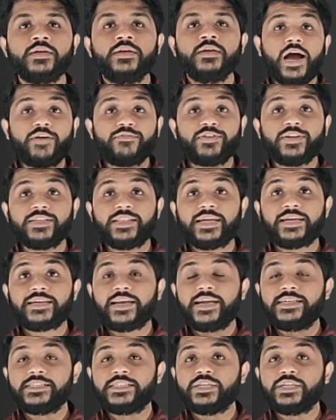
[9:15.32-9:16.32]
After that,
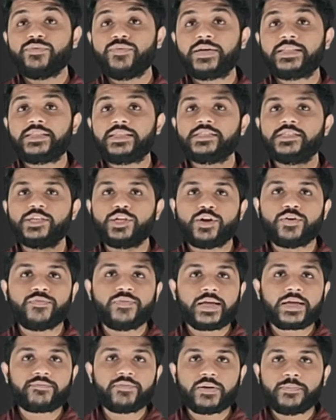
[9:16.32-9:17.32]
let's see when the 0
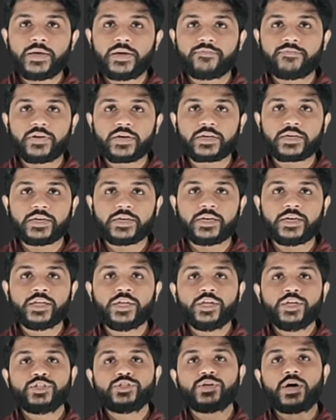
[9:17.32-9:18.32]
flag will be
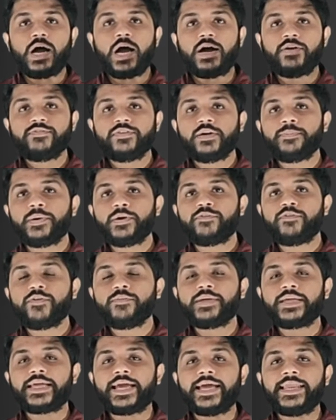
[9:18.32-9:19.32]
affected. So after
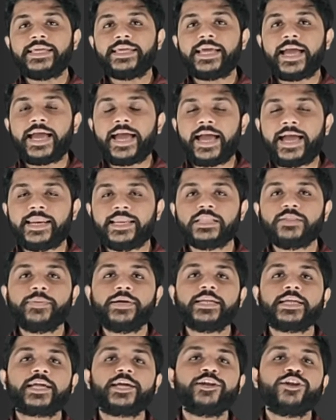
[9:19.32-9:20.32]
performing any
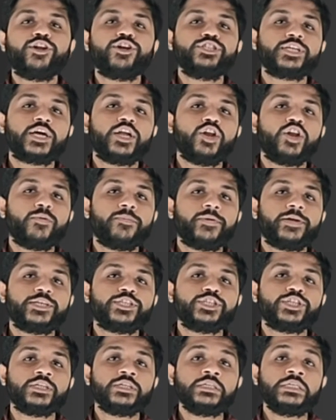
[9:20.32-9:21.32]
arithmetic and logical
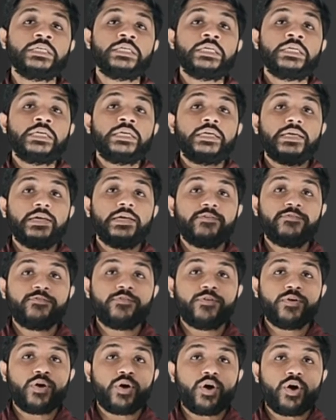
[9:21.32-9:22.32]
operation,
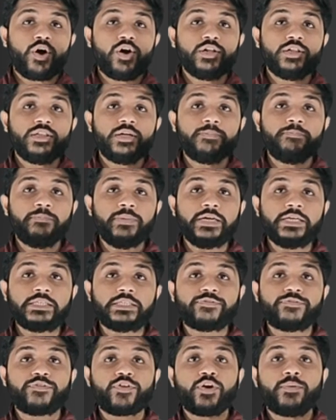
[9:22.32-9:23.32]
if all the
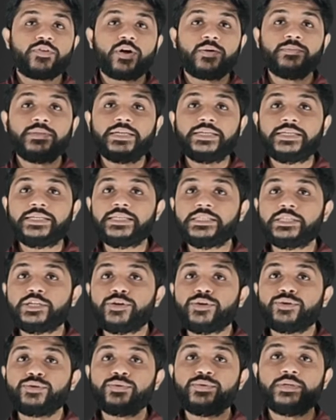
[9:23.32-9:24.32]
bits from the
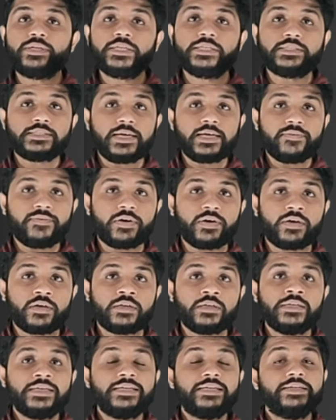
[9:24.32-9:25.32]
D0 to
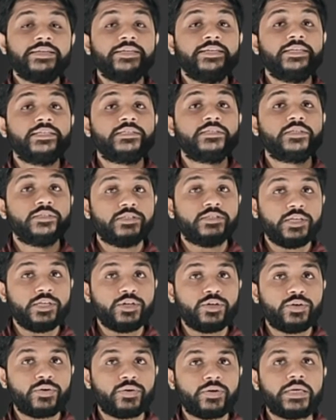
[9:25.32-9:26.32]
D7 is
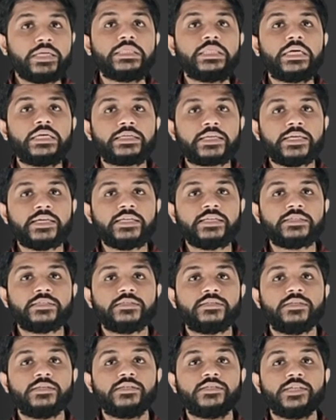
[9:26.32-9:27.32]
0, in that case
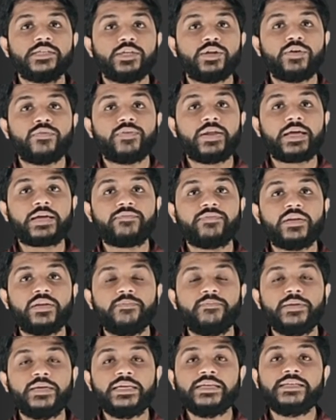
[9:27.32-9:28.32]
the 0 flag will
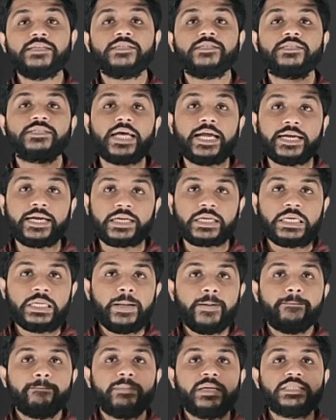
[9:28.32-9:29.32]
be
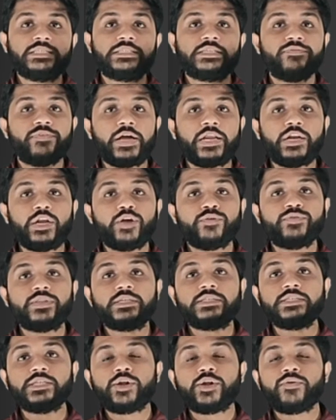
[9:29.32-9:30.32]
set, means the value of
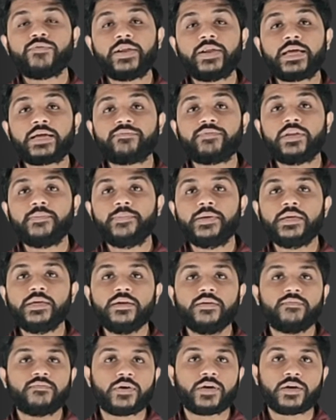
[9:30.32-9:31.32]
the 0 flag will
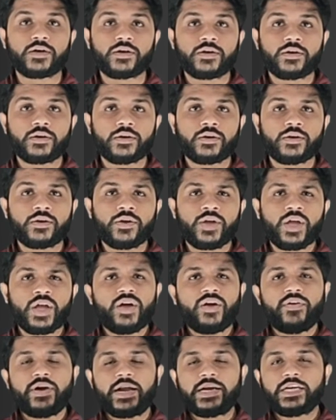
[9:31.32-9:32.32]
be 1.
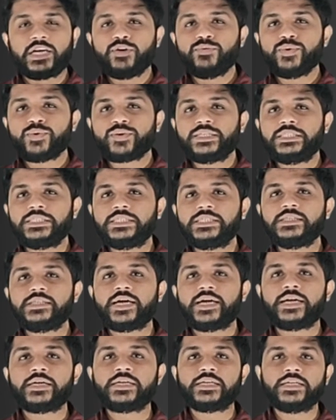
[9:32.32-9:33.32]
Right now you can see
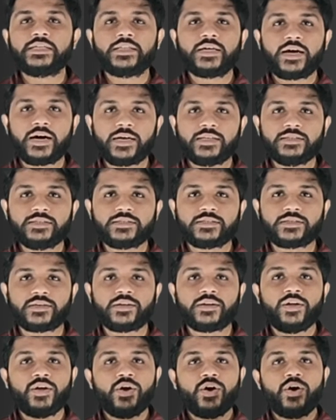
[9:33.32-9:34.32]
that in the
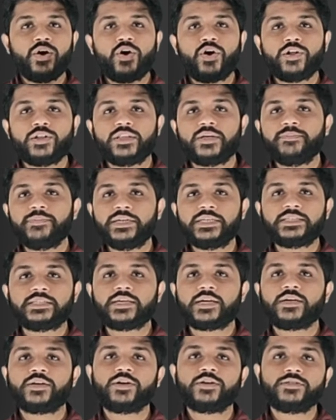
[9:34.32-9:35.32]
answer all the bits
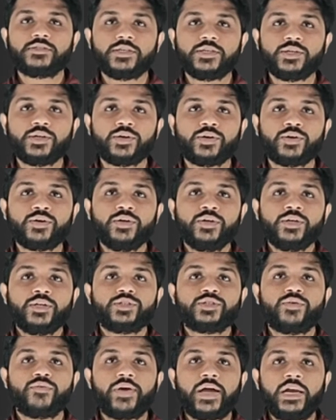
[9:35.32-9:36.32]
are not 0,
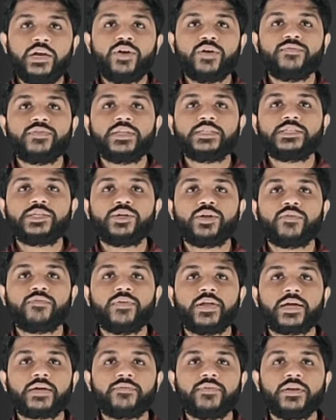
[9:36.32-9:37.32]
so value of the 0
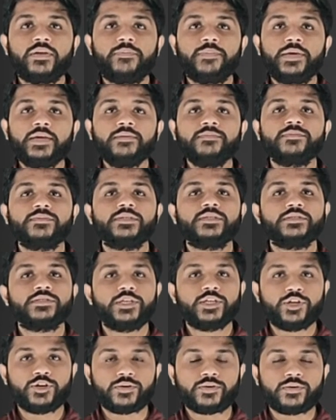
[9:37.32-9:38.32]
flag will be
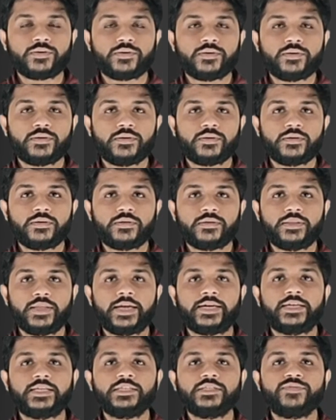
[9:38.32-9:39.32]
0.
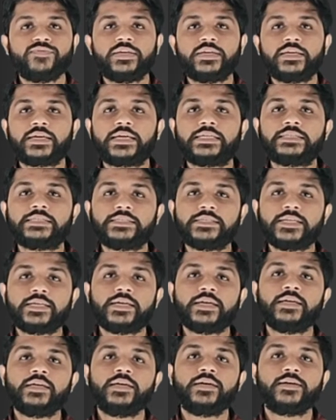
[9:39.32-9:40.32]
That is, we can
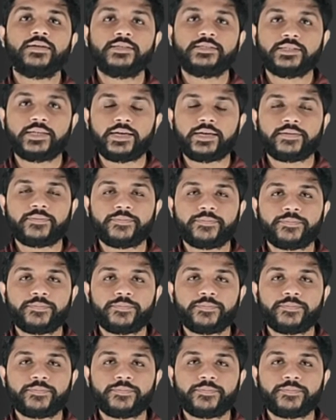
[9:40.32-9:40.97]
say reset.